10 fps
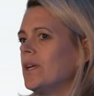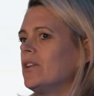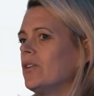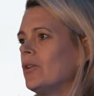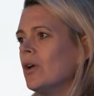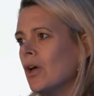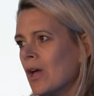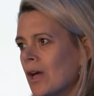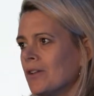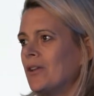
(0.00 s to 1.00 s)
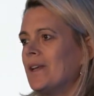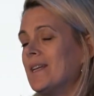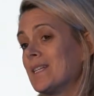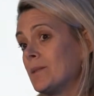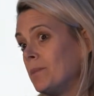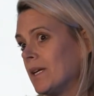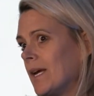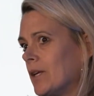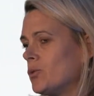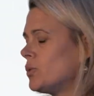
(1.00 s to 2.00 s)
analysis that's done
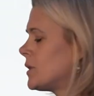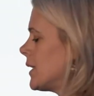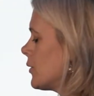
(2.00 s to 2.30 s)
when they were